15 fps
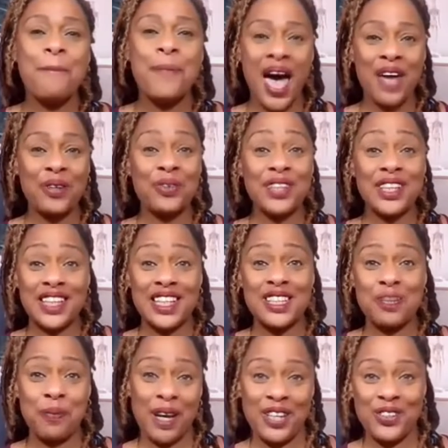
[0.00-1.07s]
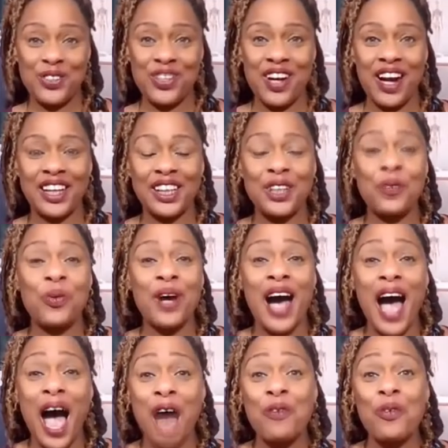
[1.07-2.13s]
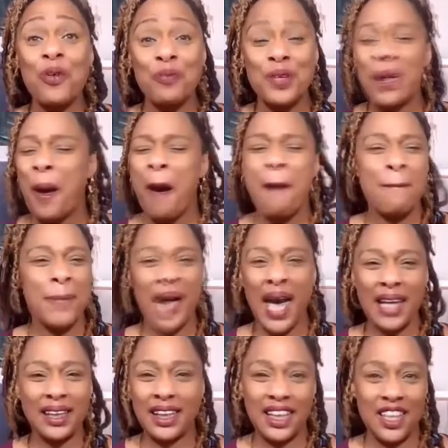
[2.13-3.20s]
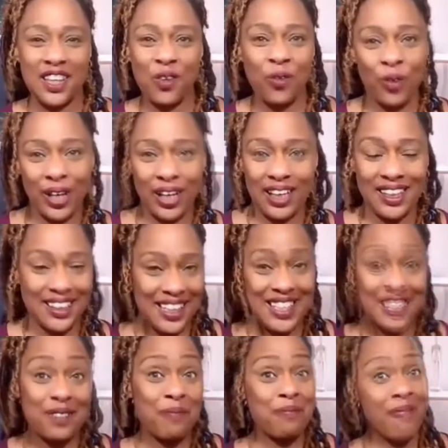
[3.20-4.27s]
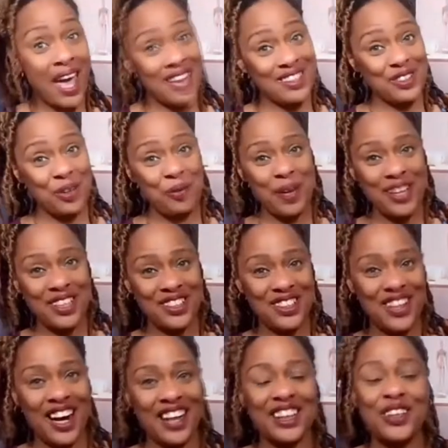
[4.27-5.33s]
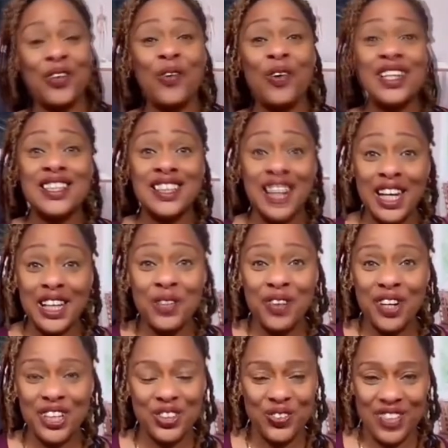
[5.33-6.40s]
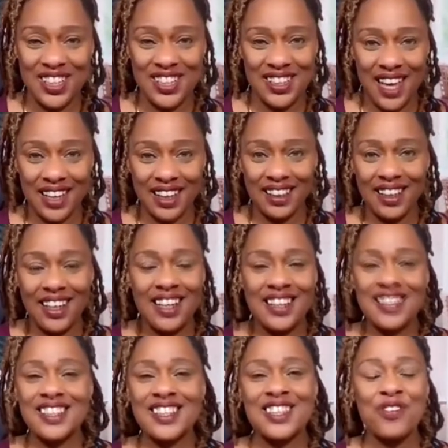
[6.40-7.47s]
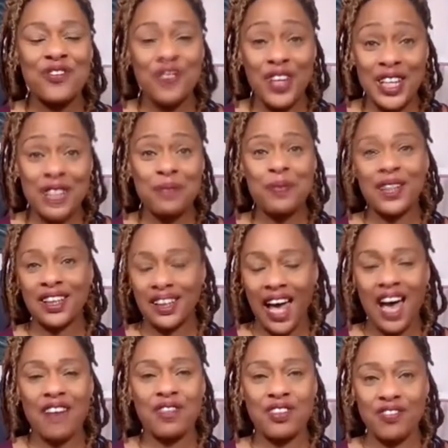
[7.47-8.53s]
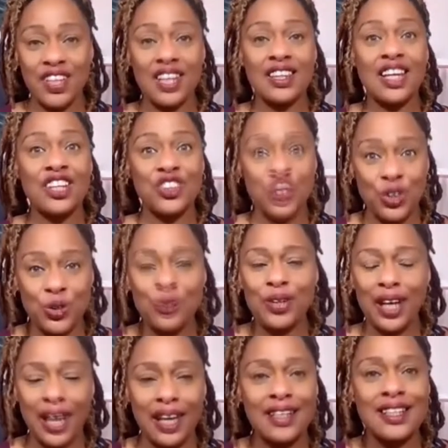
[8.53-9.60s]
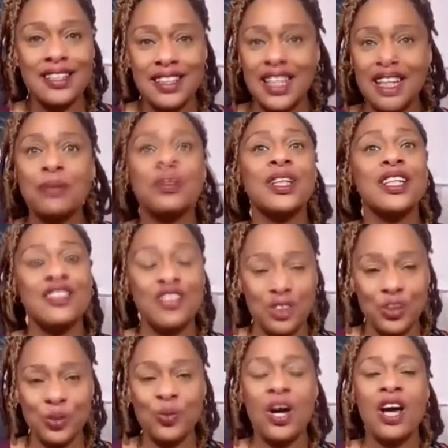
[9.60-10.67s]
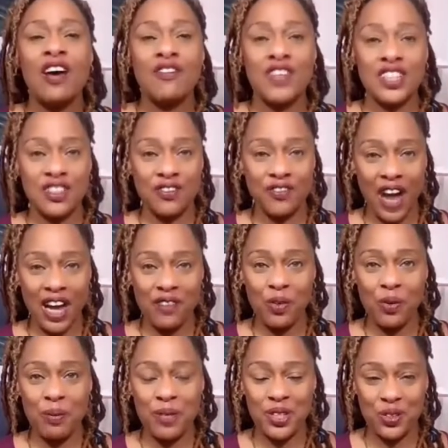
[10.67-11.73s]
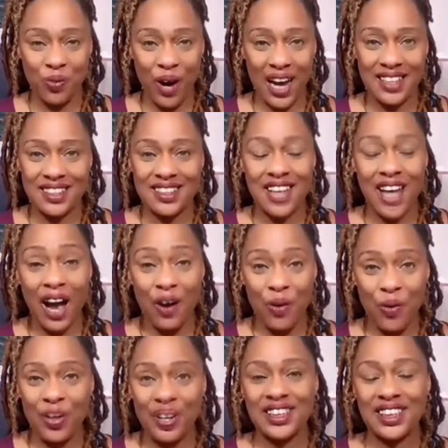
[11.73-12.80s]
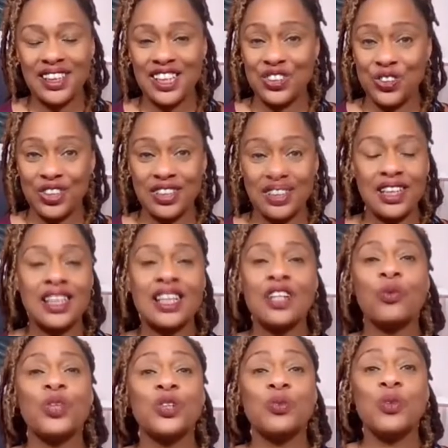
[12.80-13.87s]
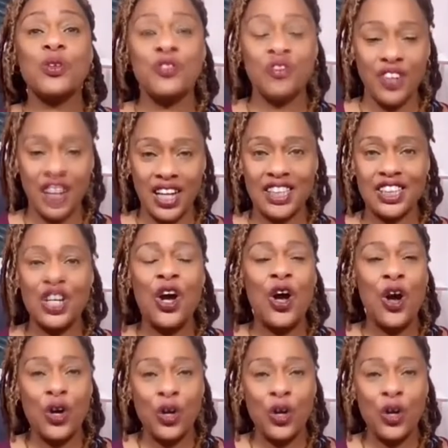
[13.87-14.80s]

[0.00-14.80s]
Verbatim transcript: Battle Against Patriarchy, where I will be battling in the ring against master patriarchy on January 22nd. This is a Facebook Live event that you can attend. Please do visit fightforwomen'srights.org to get your ticket, which will fund